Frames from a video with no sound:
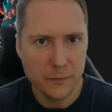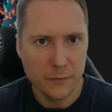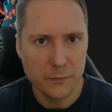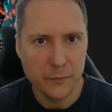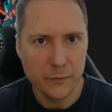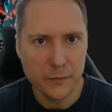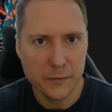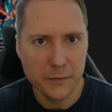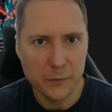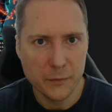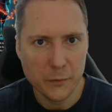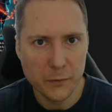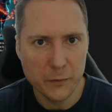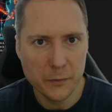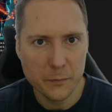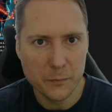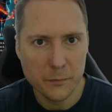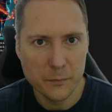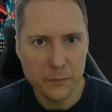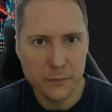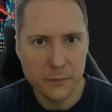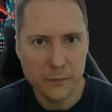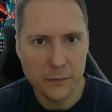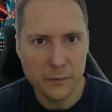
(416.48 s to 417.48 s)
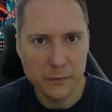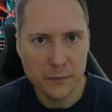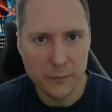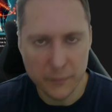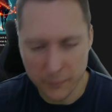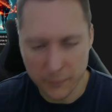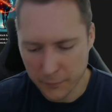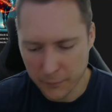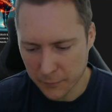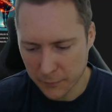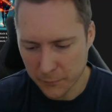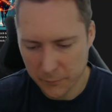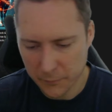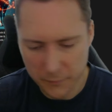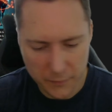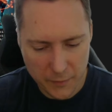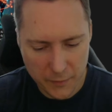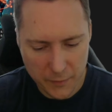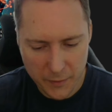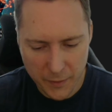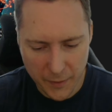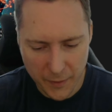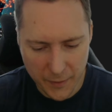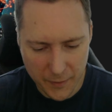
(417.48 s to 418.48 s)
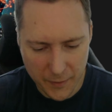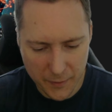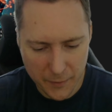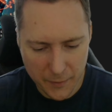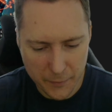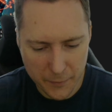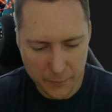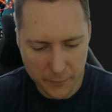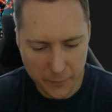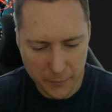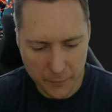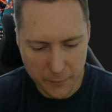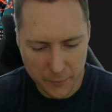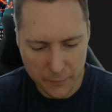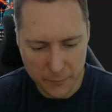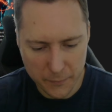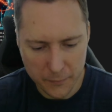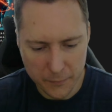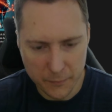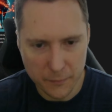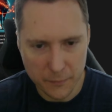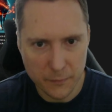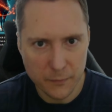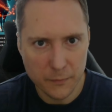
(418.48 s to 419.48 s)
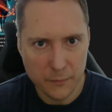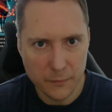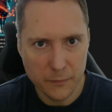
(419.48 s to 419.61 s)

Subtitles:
what's it called? A logo